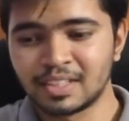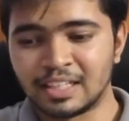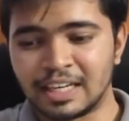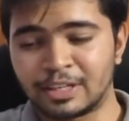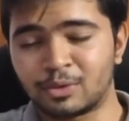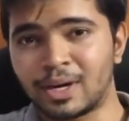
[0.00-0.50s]

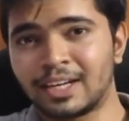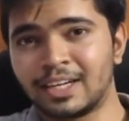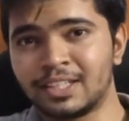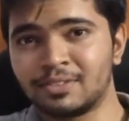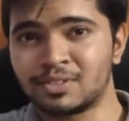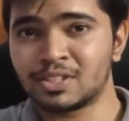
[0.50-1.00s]
and
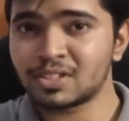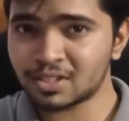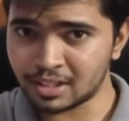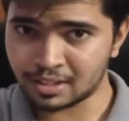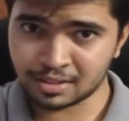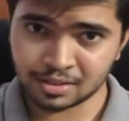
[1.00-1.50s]
coagulative
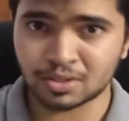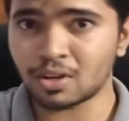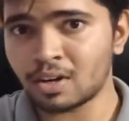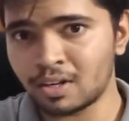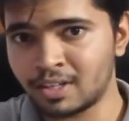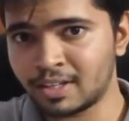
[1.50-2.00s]
is
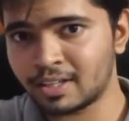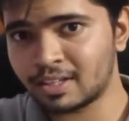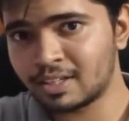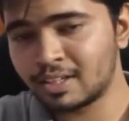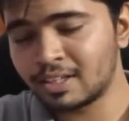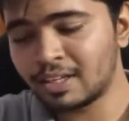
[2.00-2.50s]
solid,
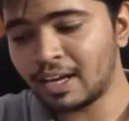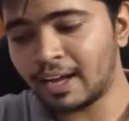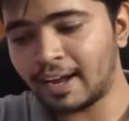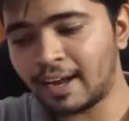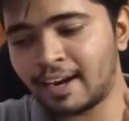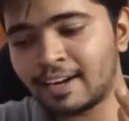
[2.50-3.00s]

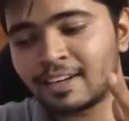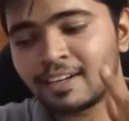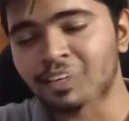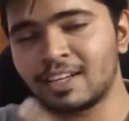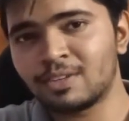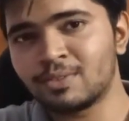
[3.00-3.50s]
and
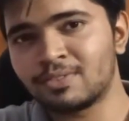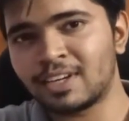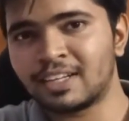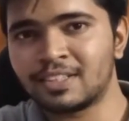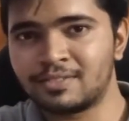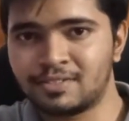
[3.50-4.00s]

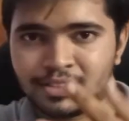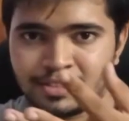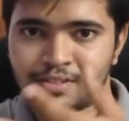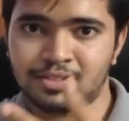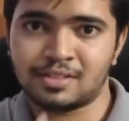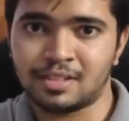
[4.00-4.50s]
liquefactive
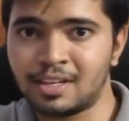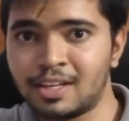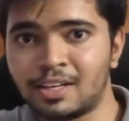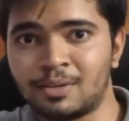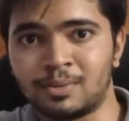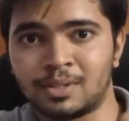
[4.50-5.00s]
is
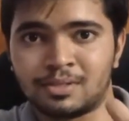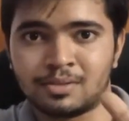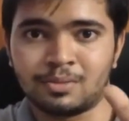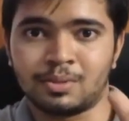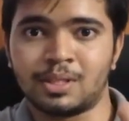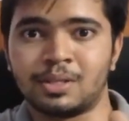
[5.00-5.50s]
liquid.
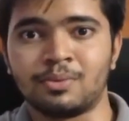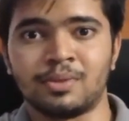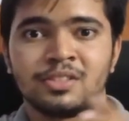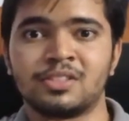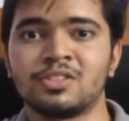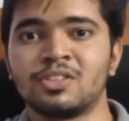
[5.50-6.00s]
So
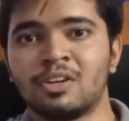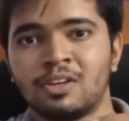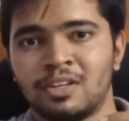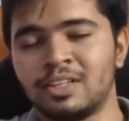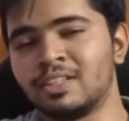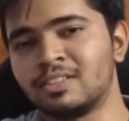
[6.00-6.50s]
liquid
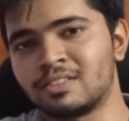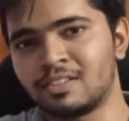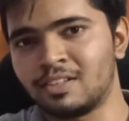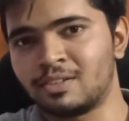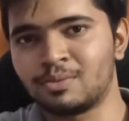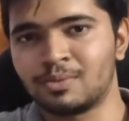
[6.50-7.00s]
solid, it's
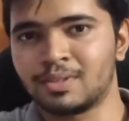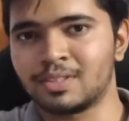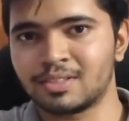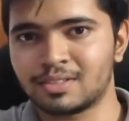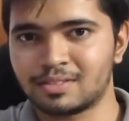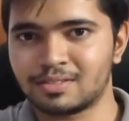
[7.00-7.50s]
liquid
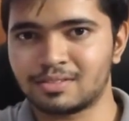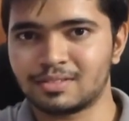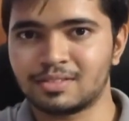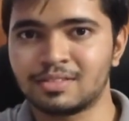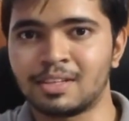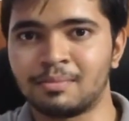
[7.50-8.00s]

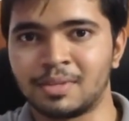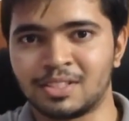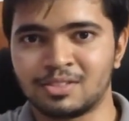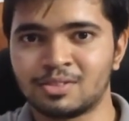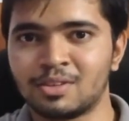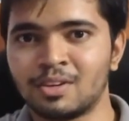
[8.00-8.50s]

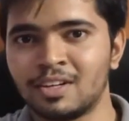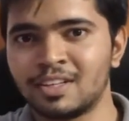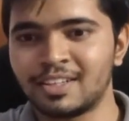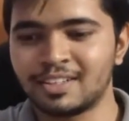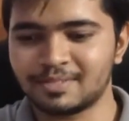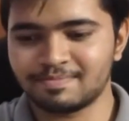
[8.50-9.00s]

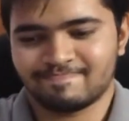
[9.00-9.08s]
semi-solid,